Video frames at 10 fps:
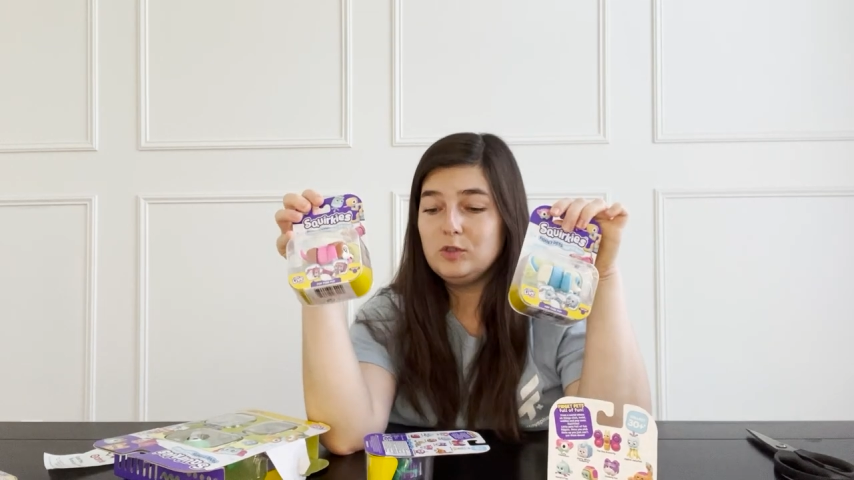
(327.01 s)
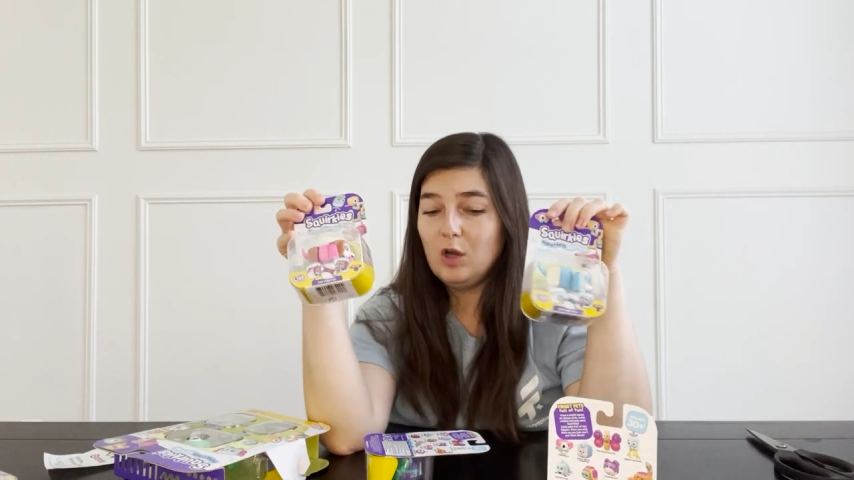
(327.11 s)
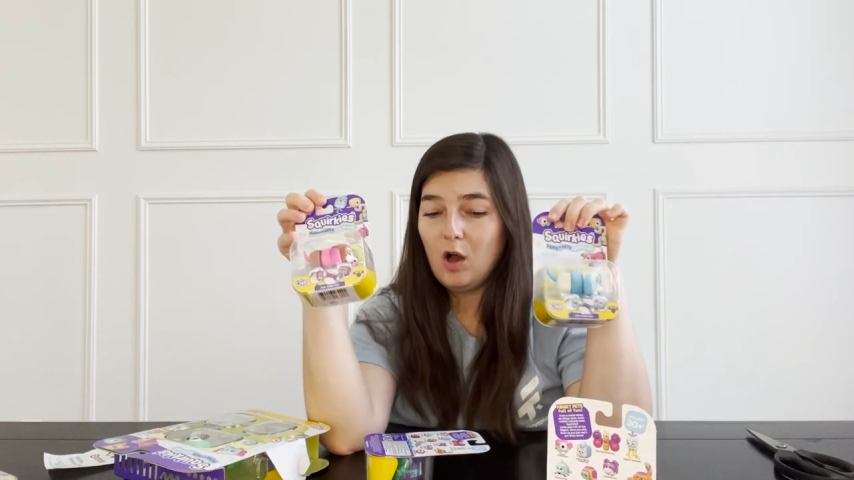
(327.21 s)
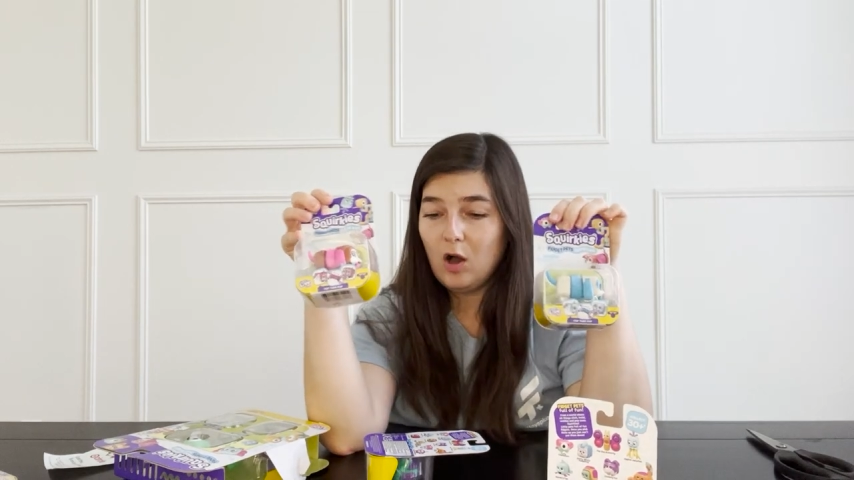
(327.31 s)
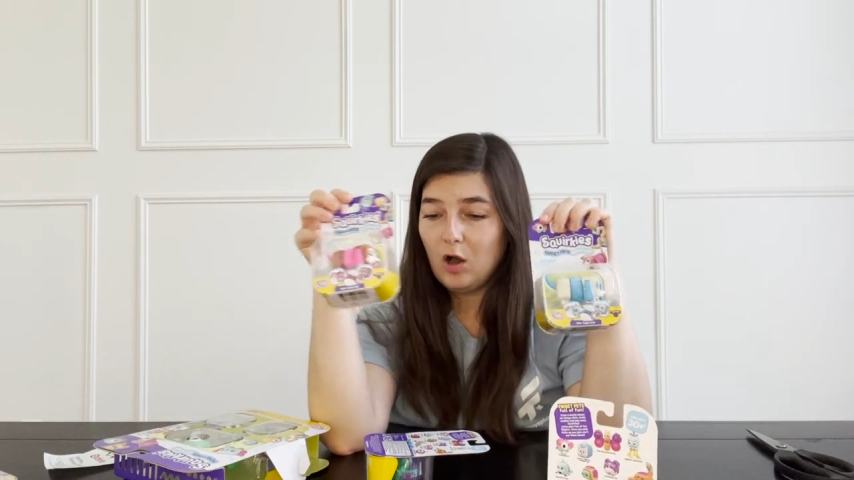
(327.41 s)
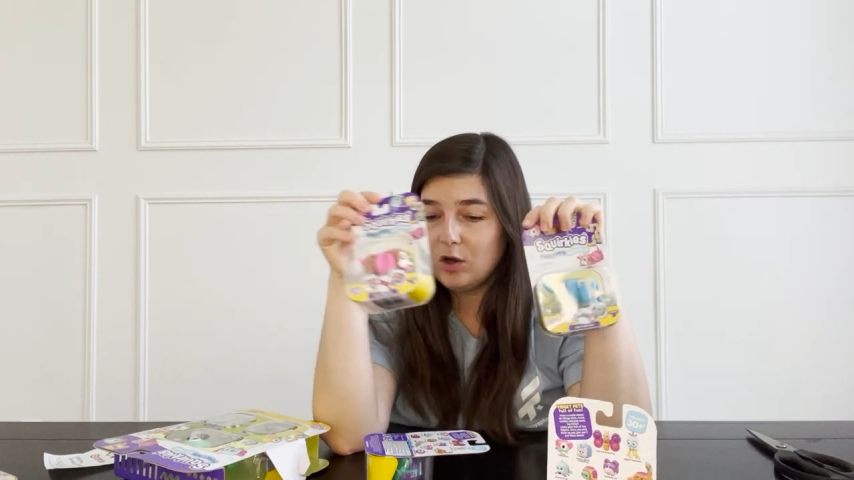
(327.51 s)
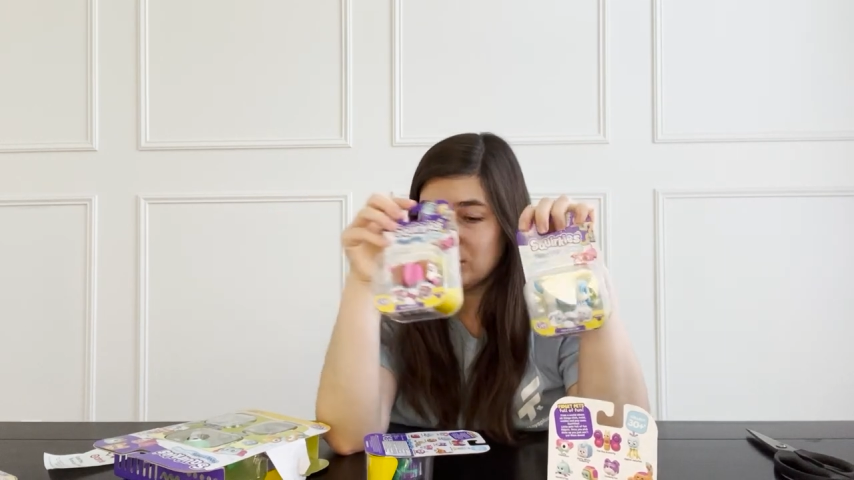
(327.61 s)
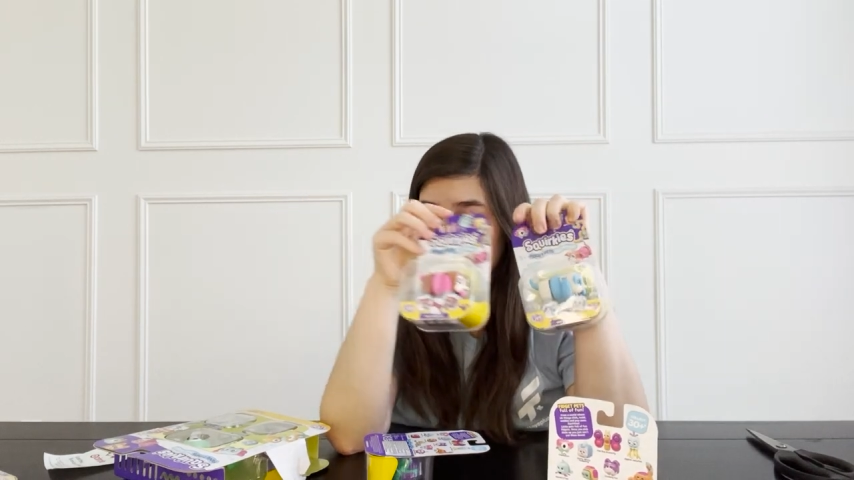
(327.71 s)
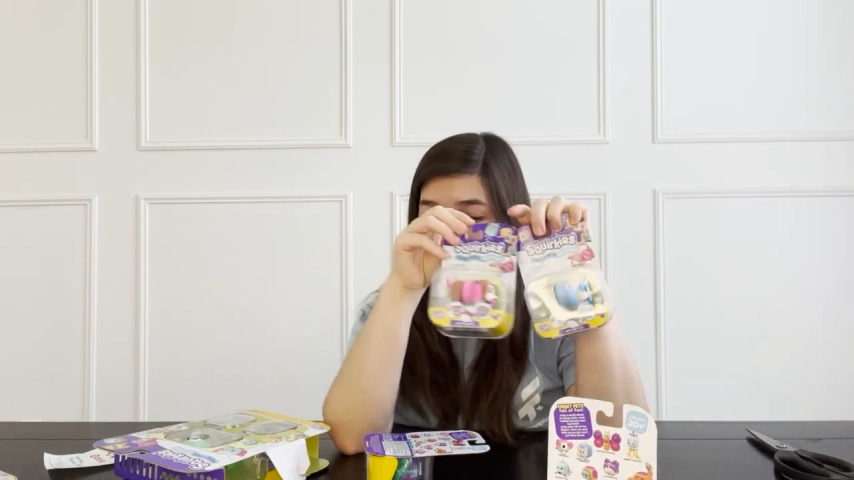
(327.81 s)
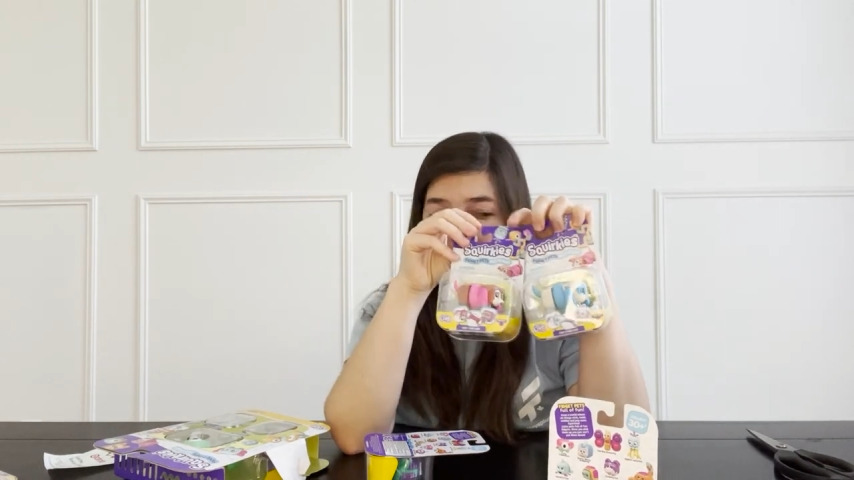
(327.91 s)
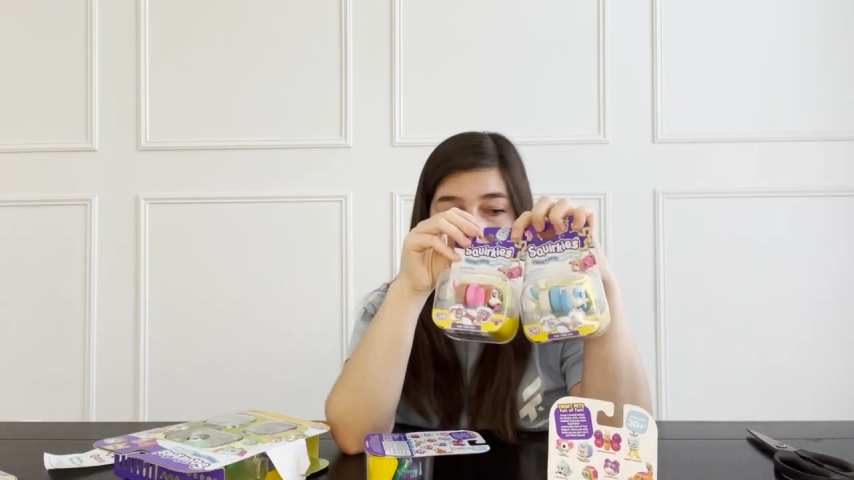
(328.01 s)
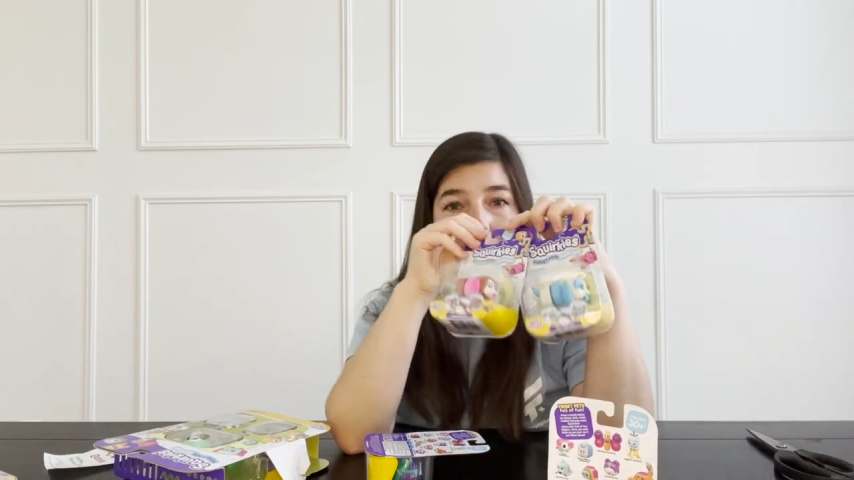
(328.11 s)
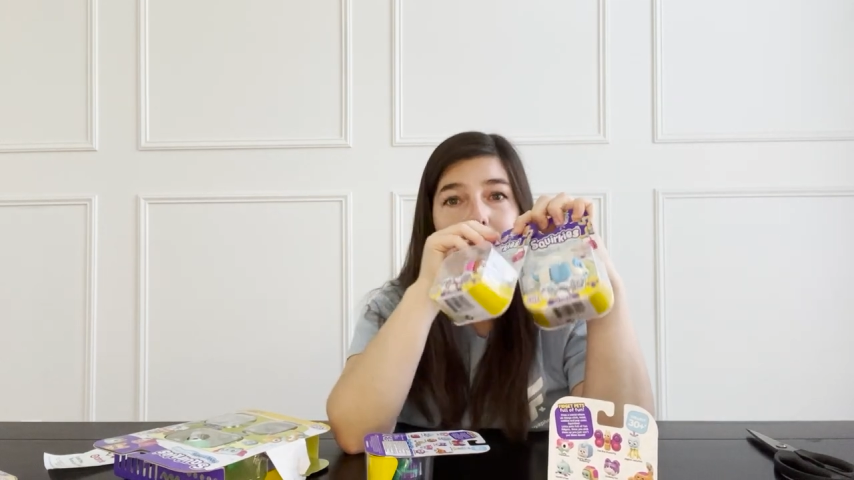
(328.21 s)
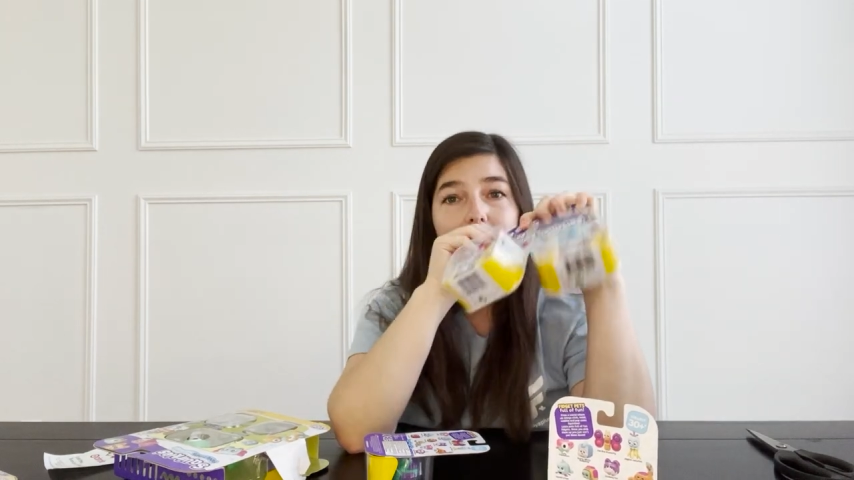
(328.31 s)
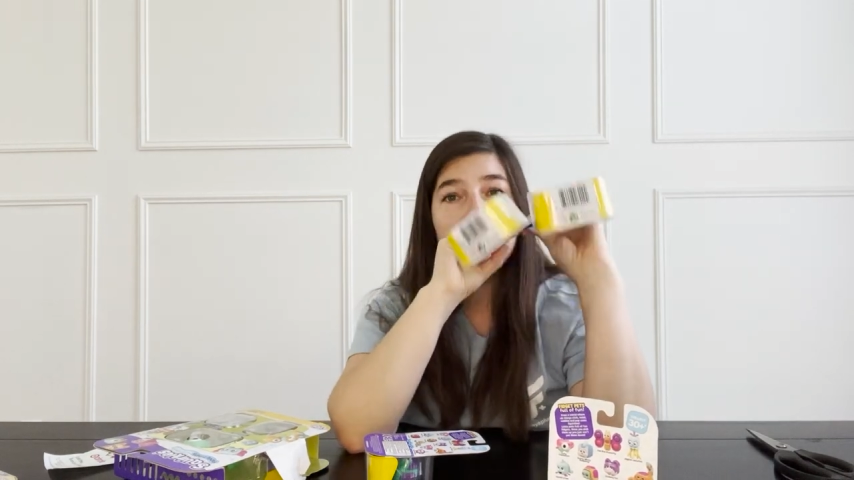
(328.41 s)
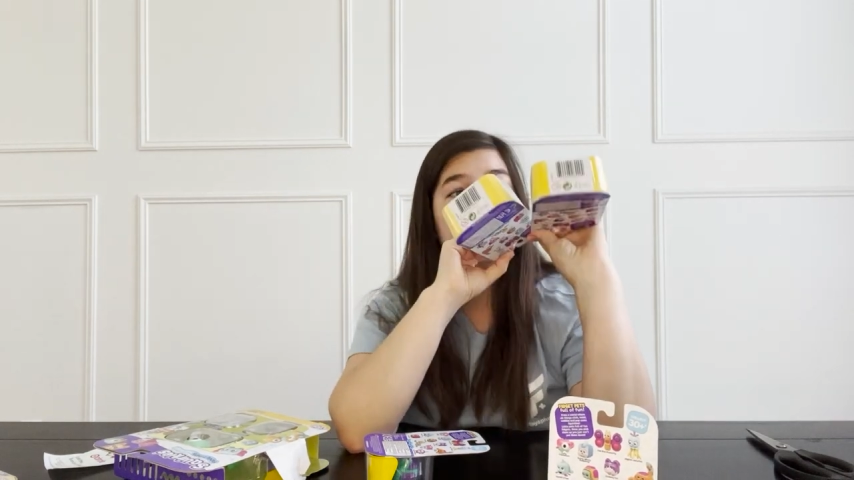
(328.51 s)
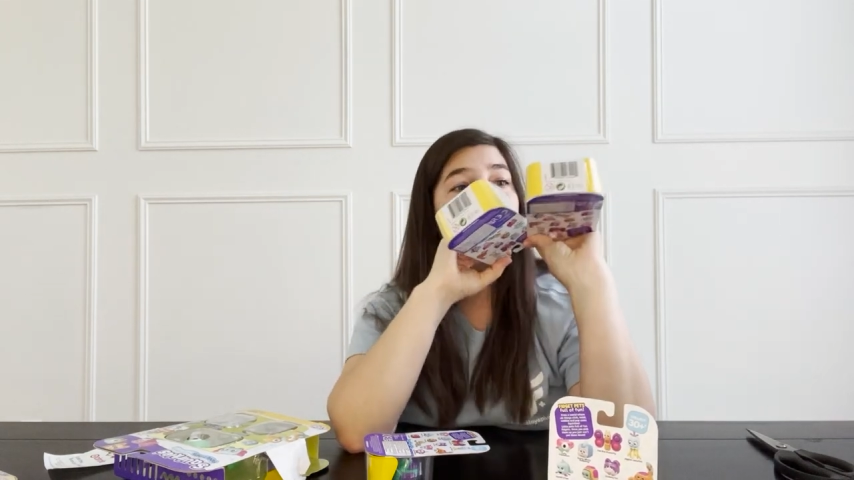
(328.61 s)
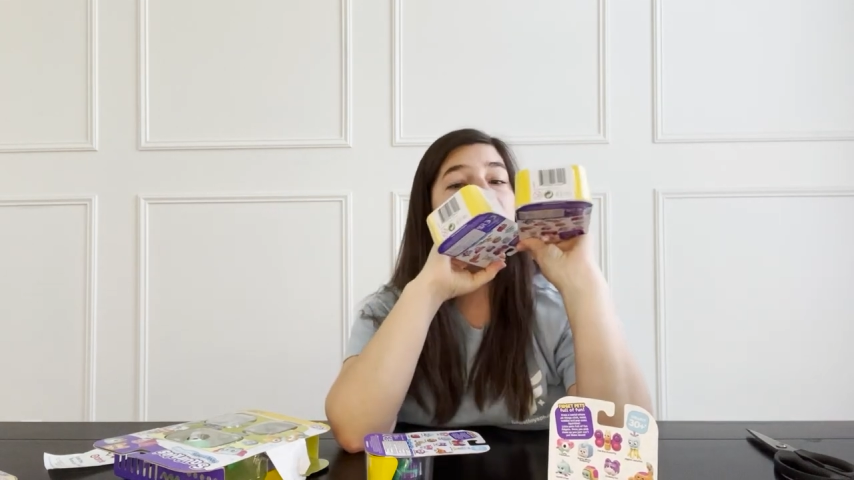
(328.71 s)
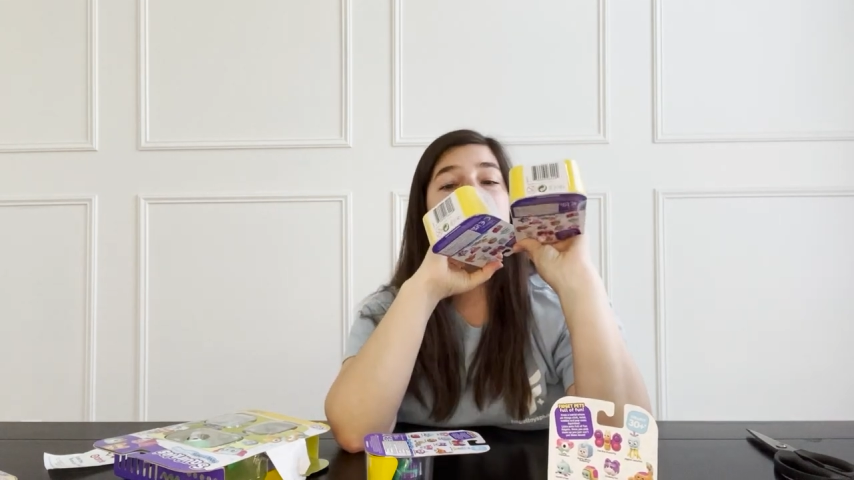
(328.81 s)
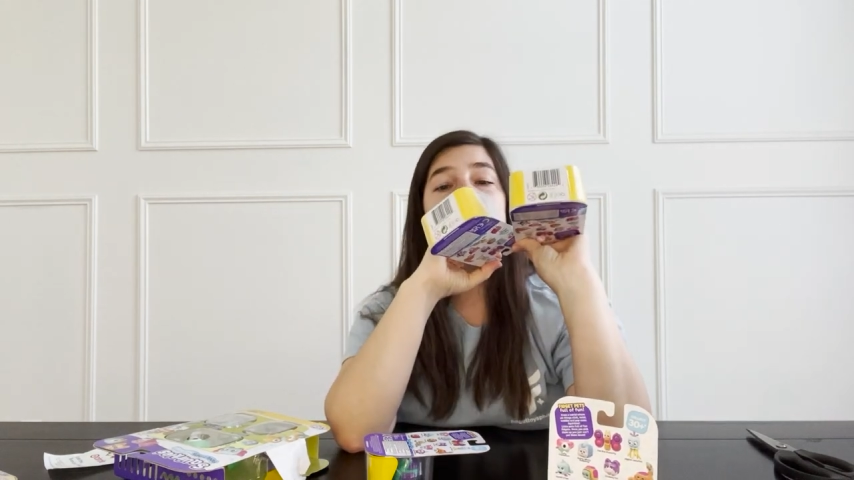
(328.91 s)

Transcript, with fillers: dogs, but they're in